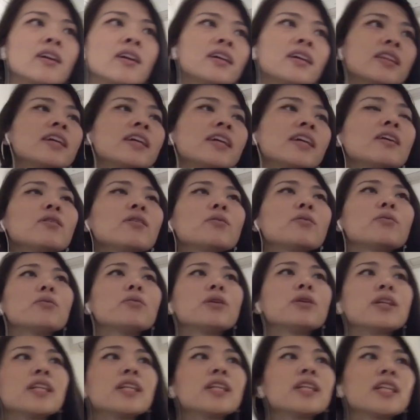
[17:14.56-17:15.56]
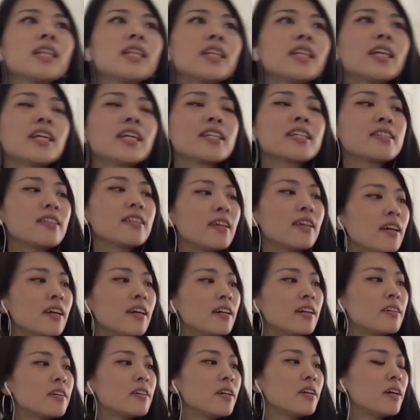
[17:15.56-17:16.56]
I think one of the things
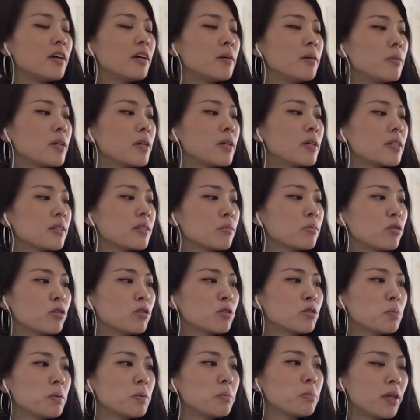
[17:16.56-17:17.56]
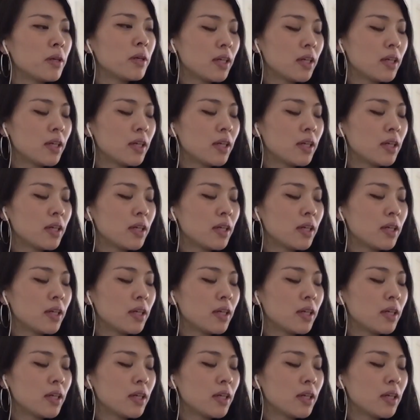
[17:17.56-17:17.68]
that, um, as someone who's been